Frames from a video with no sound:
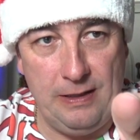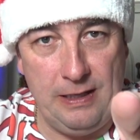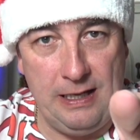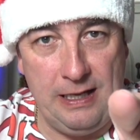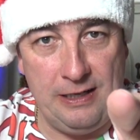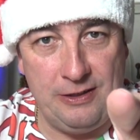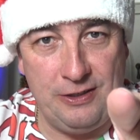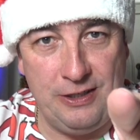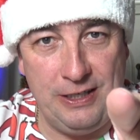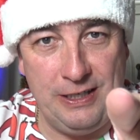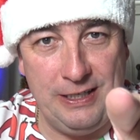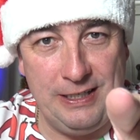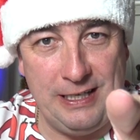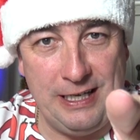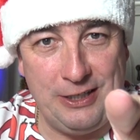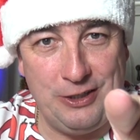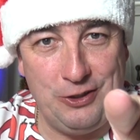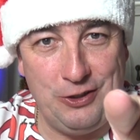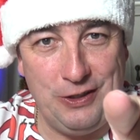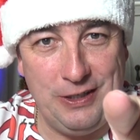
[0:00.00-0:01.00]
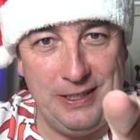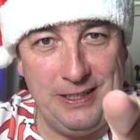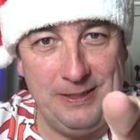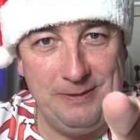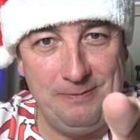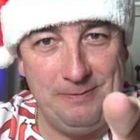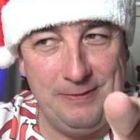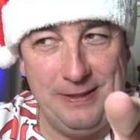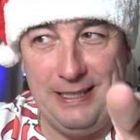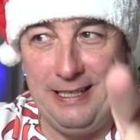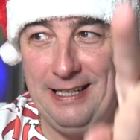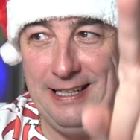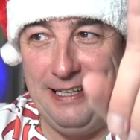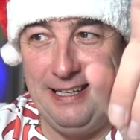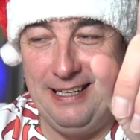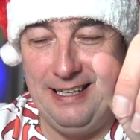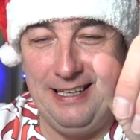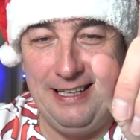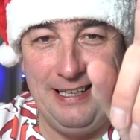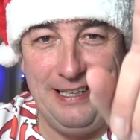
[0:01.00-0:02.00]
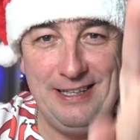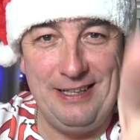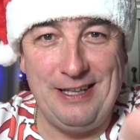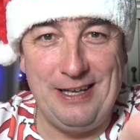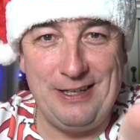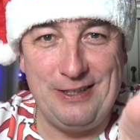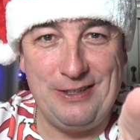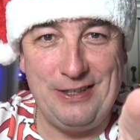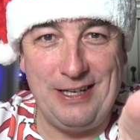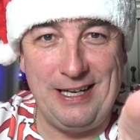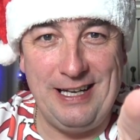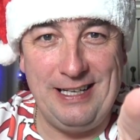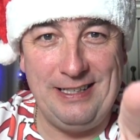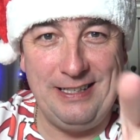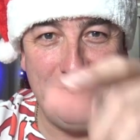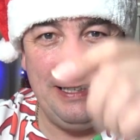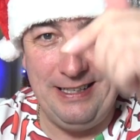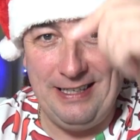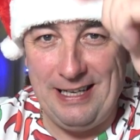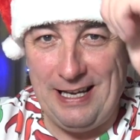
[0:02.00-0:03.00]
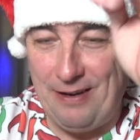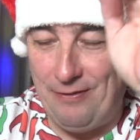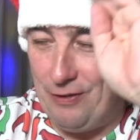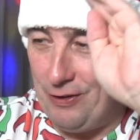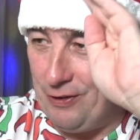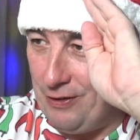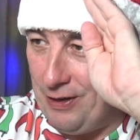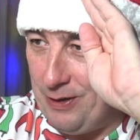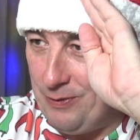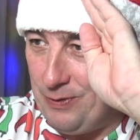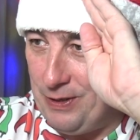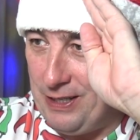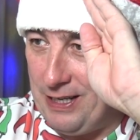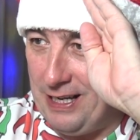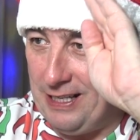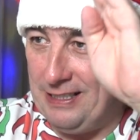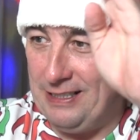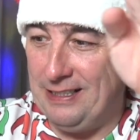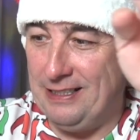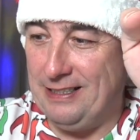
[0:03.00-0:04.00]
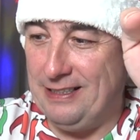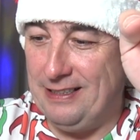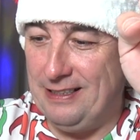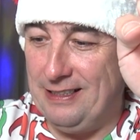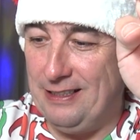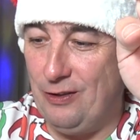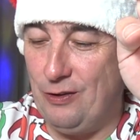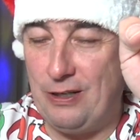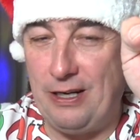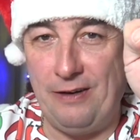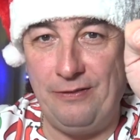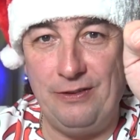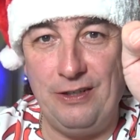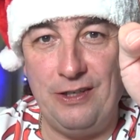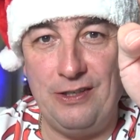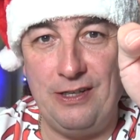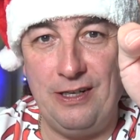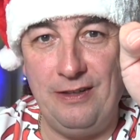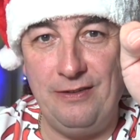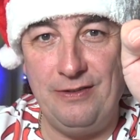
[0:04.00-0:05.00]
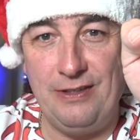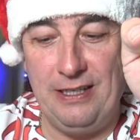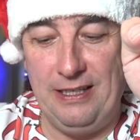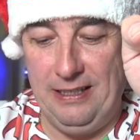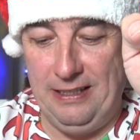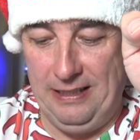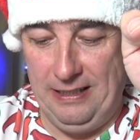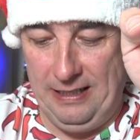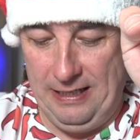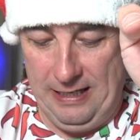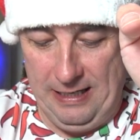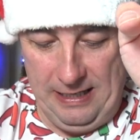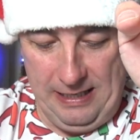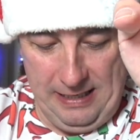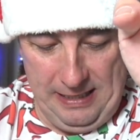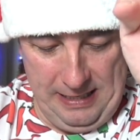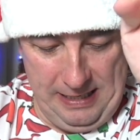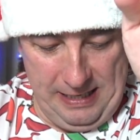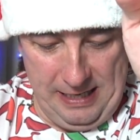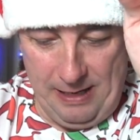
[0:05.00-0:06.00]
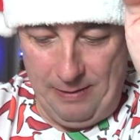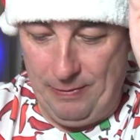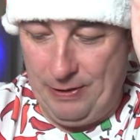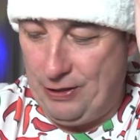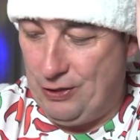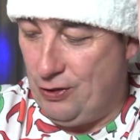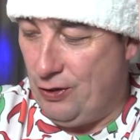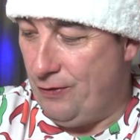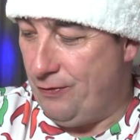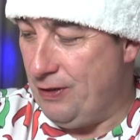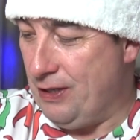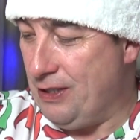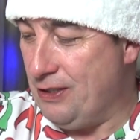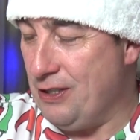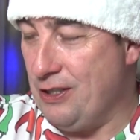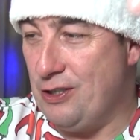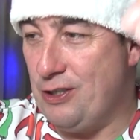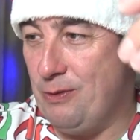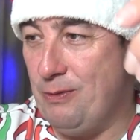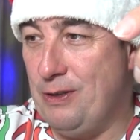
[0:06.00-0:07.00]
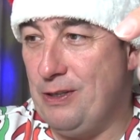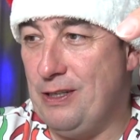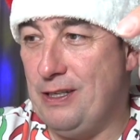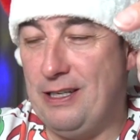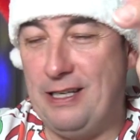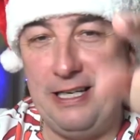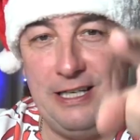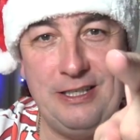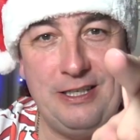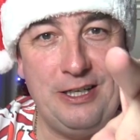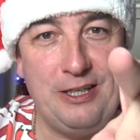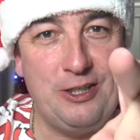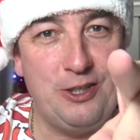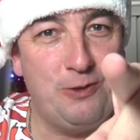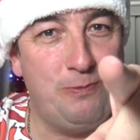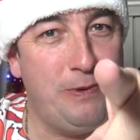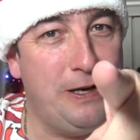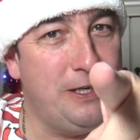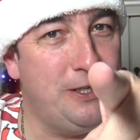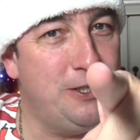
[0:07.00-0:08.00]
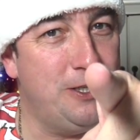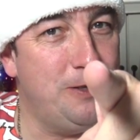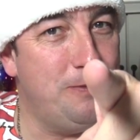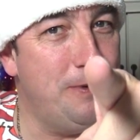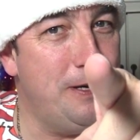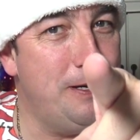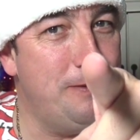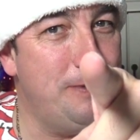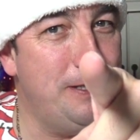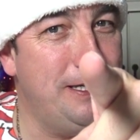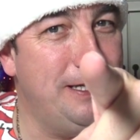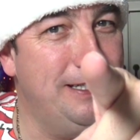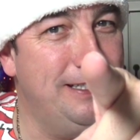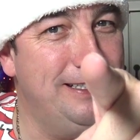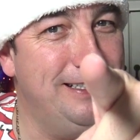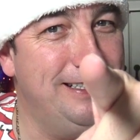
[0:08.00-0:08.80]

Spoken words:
I'll see you next year. Thanks again. Have a great weekend. Look after yourselves. And make sure if you're eating something, eat it spicy, baby.